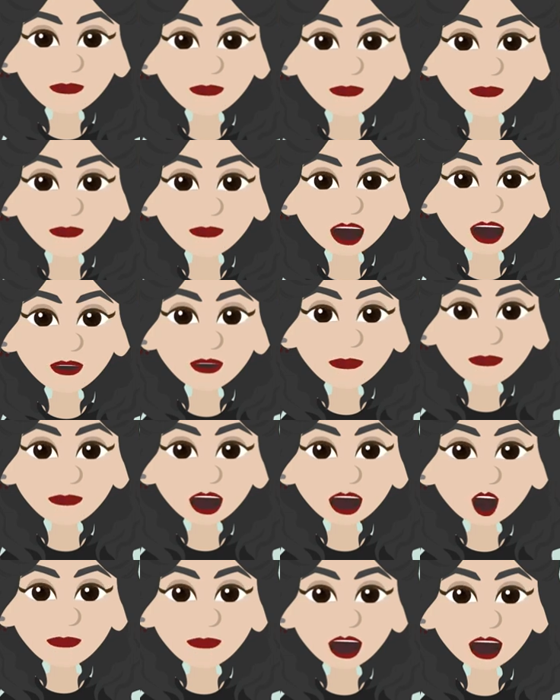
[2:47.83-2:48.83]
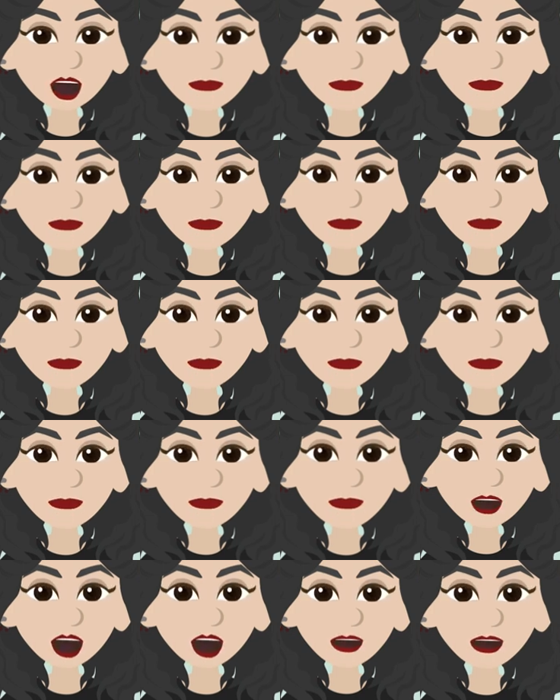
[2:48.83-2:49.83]
smart faucets,
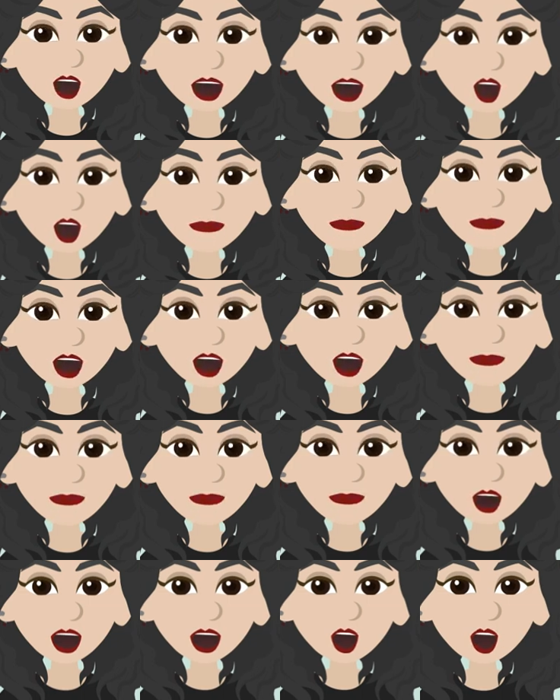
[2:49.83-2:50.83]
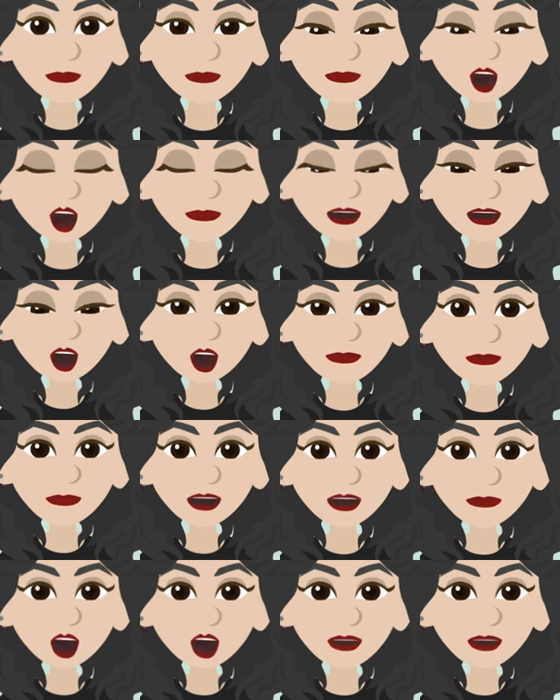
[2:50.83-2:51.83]
automatic soap, and toothpaste
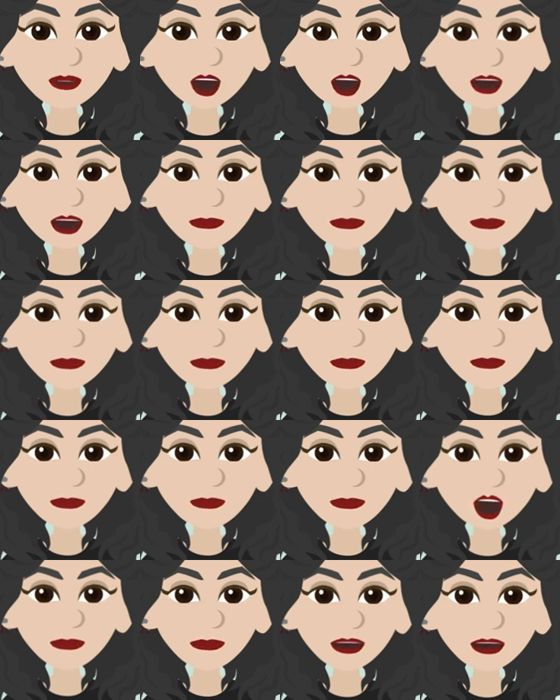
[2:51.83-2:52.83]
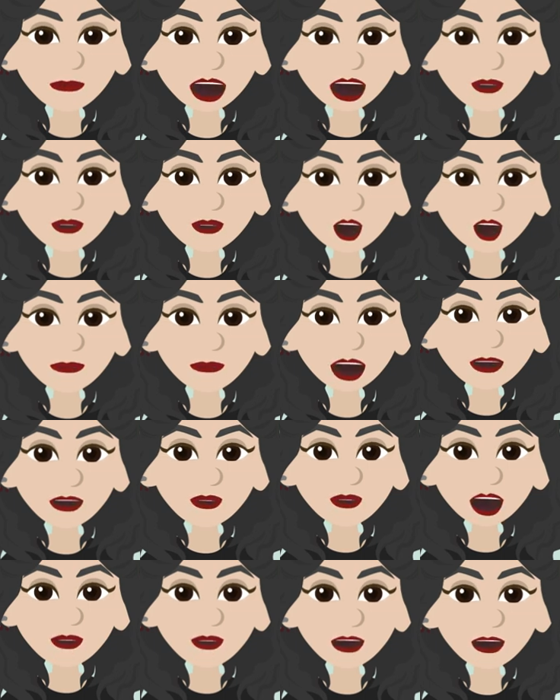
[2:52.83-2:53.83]
dispensers can support
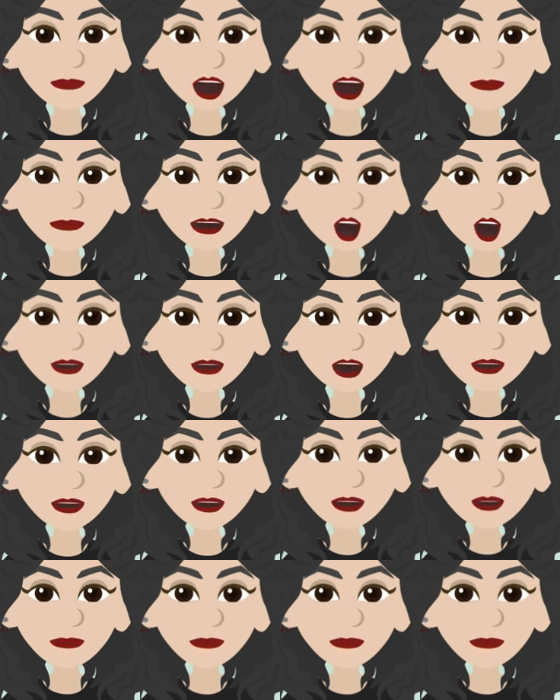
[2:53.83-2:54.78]
completion of personal hygiene